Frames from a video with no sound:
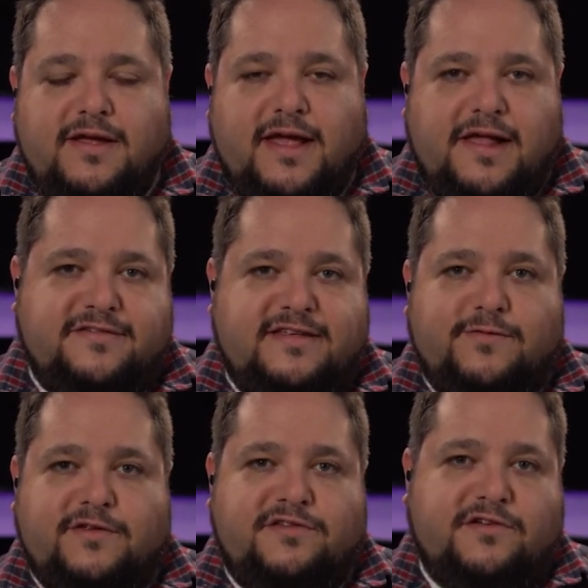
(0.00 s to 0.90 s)
as
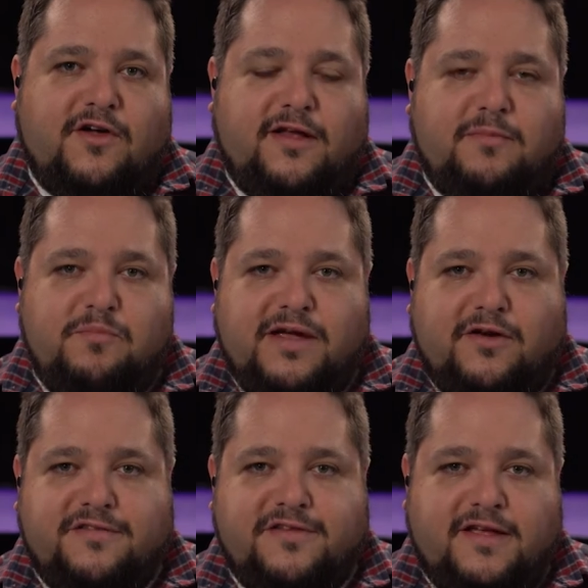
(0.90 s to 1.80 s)
Steven Scott
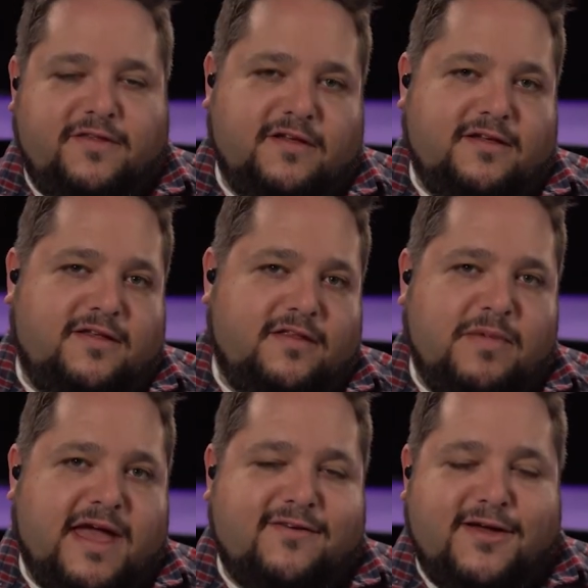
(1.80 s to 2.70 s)
bickers in the in the
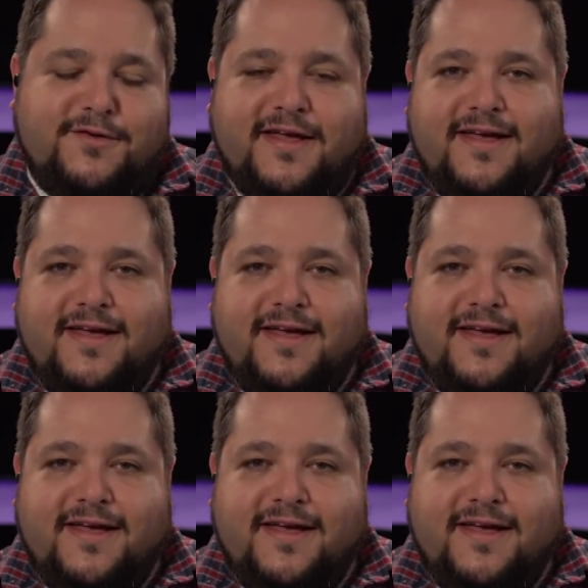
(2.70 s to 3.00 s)
background.